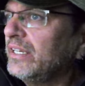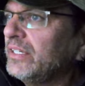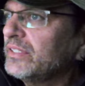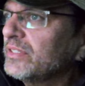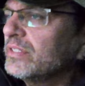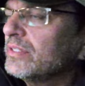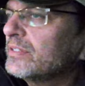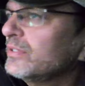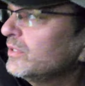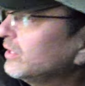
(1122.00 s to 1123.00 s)
down
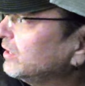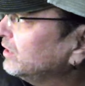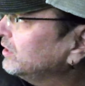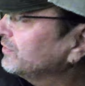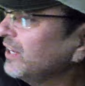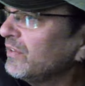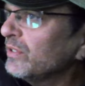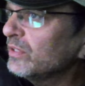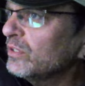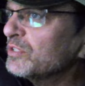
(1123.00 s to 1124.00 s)
to our
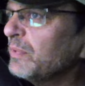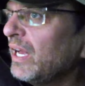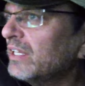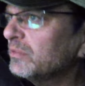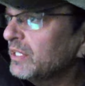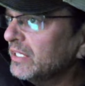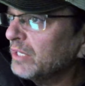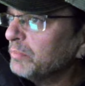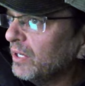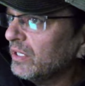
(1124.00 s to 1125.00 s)
favorite little spot, the Big
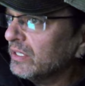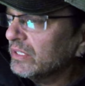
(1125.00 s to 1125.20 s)
Deck Bar,